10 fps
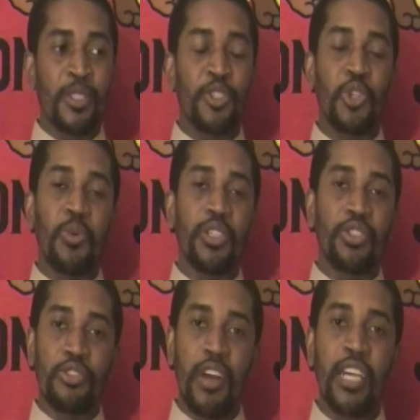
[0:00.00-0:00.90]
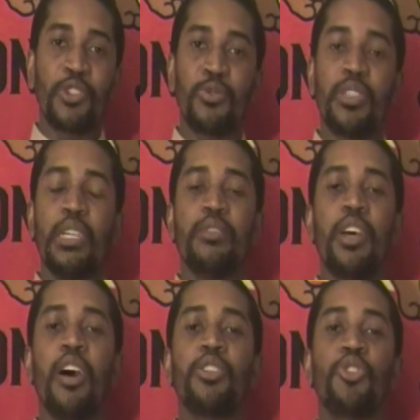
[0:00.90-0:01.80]
So it is Christ who
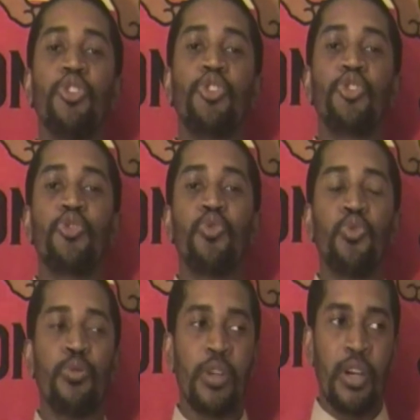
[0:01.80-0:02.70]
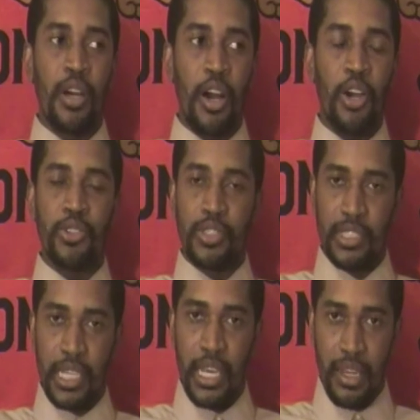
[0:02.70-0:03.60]
gives us the true
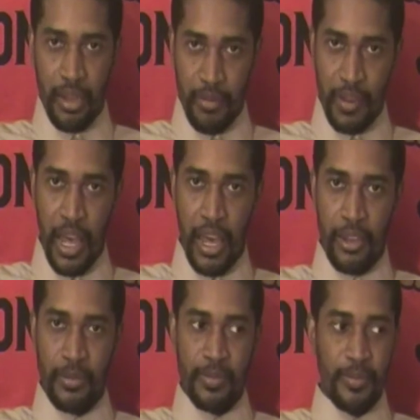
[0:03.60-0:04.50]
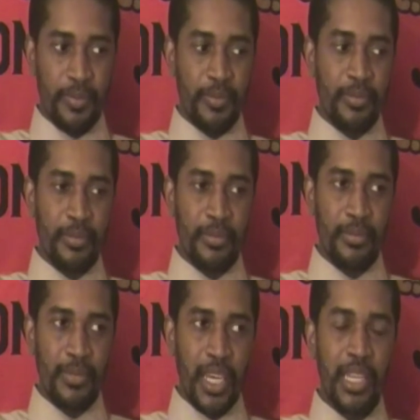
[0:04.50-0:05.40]
understanding of God.
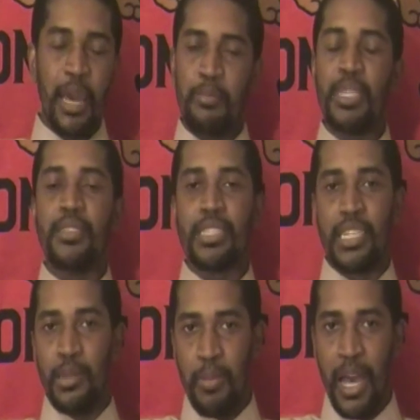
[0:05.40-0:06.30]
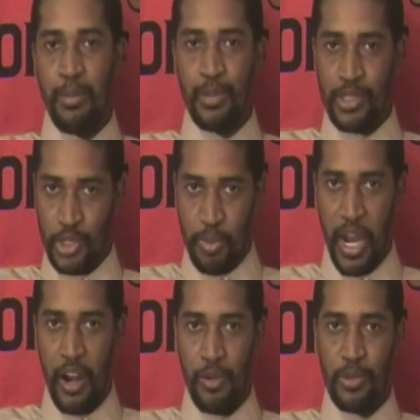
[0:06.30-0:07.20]
That means that the Bible is a
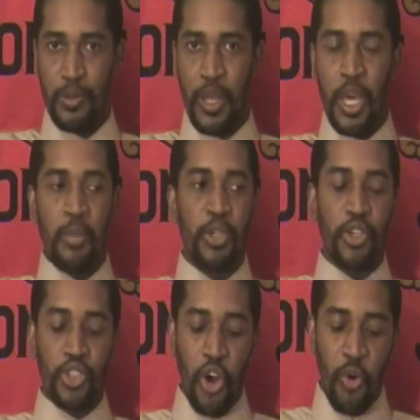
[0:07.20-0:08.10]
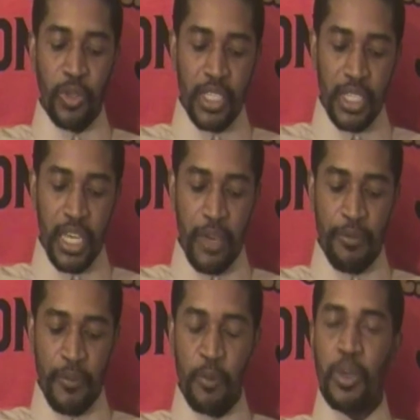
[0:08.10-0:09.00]
parable. Because only if
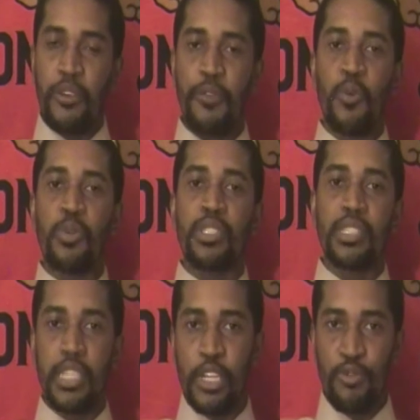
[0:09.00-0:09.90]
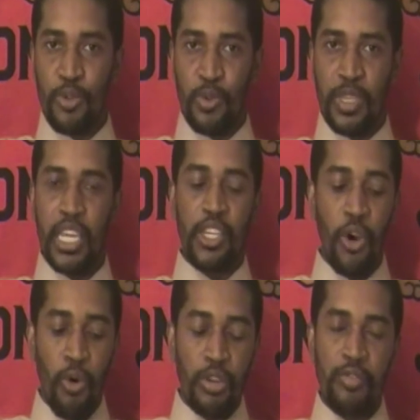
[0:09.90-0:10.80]
it was literal, then the
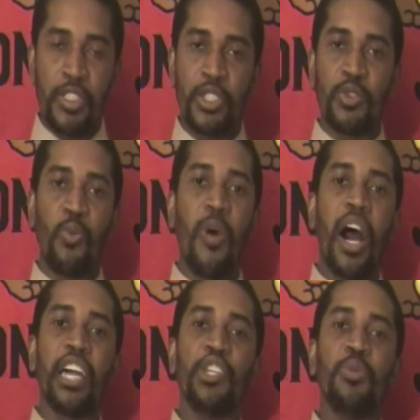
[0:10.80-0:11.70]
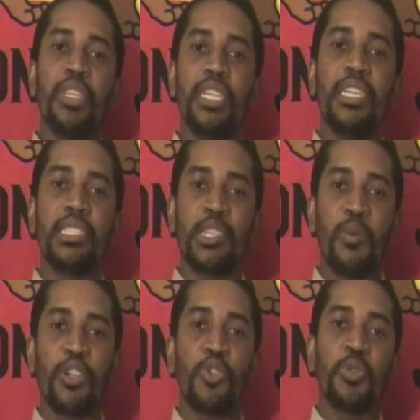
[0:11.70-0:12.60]
only reason why you would need
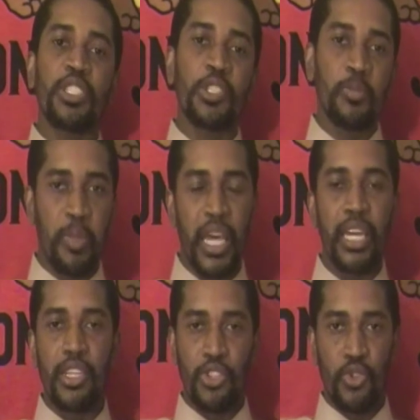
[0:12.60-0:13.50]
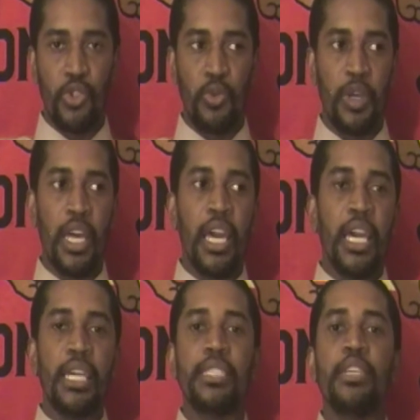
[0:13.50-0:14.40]
someone to explain it to you
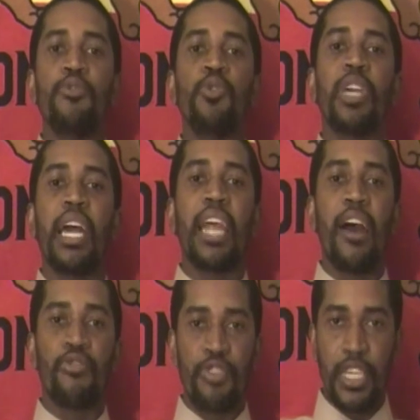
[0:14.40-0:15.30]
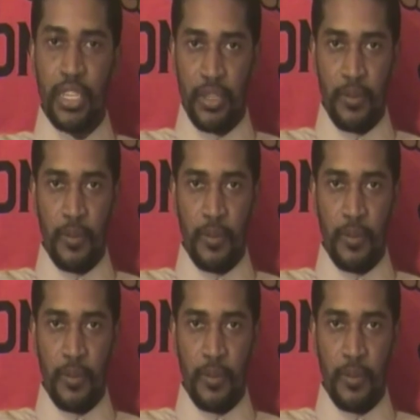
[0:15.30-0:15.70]
is if you cannot read.